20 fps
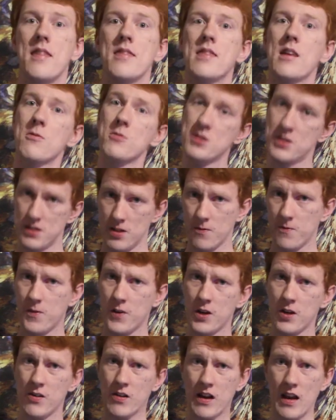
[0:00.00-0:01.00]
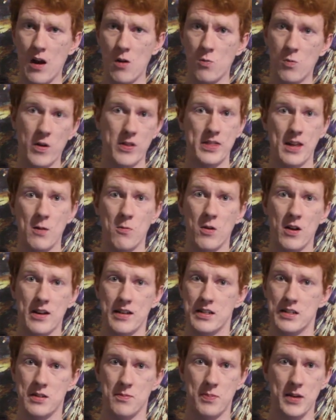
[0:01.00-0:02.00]
They were still figuring out what they
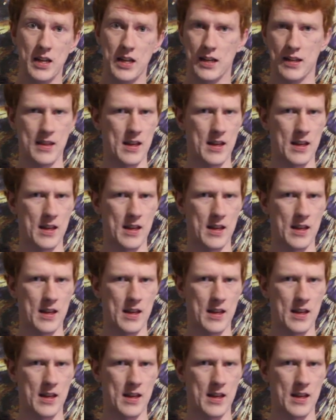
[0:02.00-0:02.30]
wanted to be.